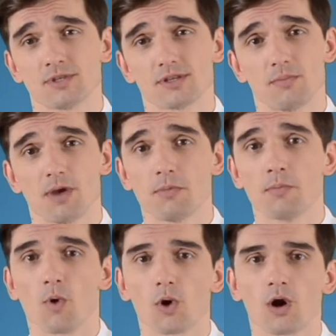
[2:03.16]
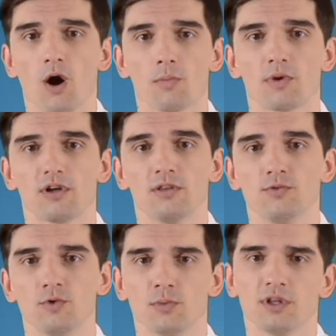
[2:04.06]
may be more common in
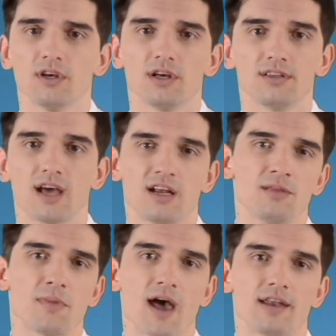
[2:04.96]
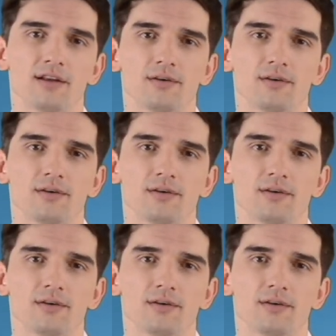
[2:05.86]
women than in men.